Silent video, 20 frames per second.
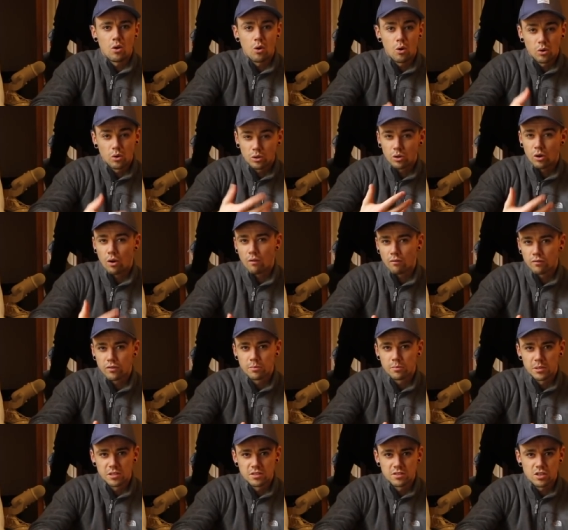
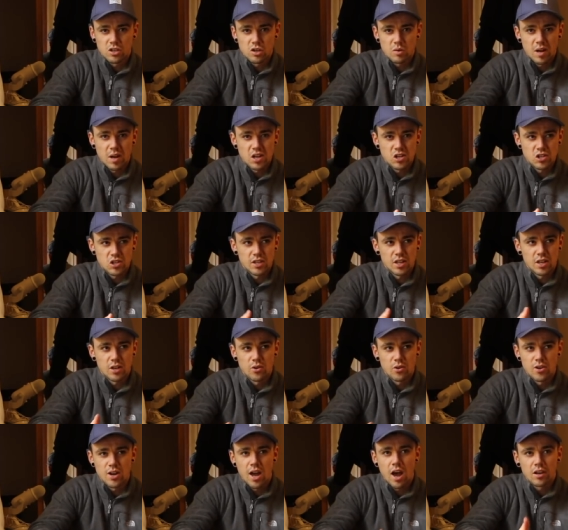uncomfortable situation that
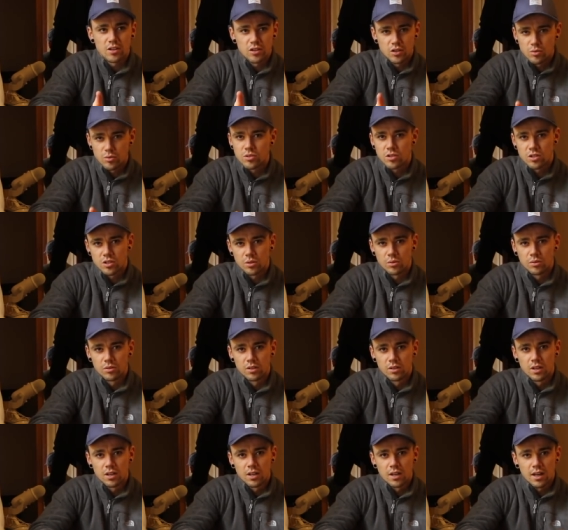you're not used to
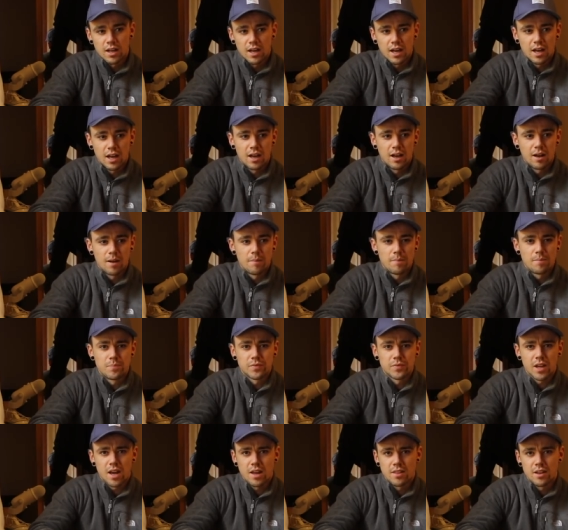
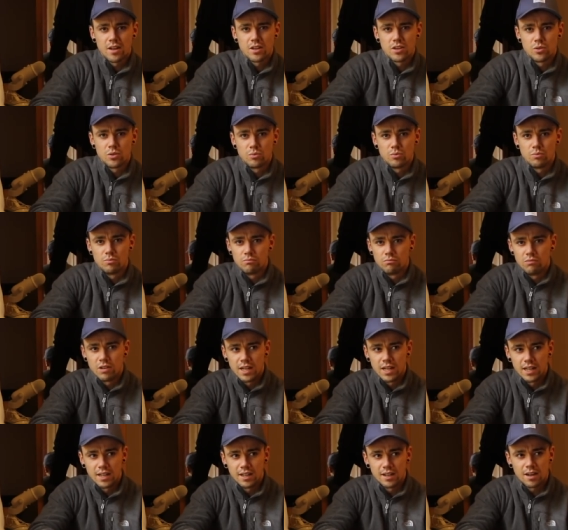um, and that you
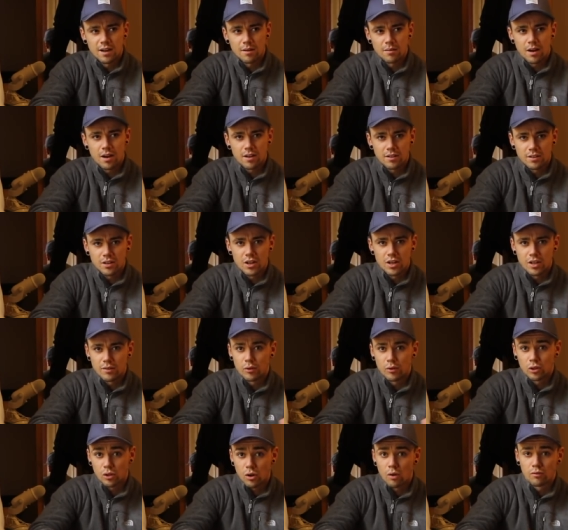really are, are kind
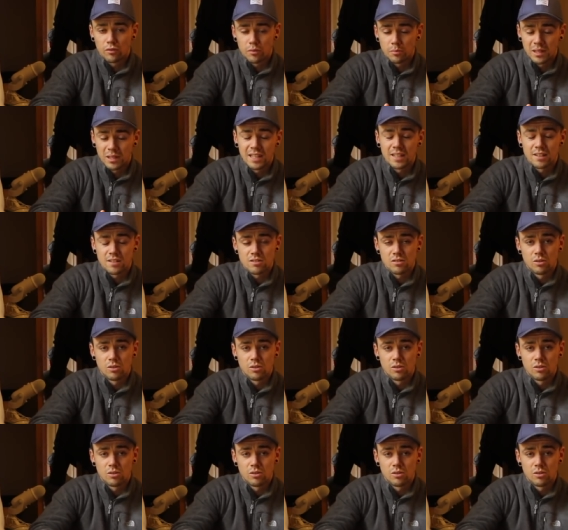of uncomfortable in.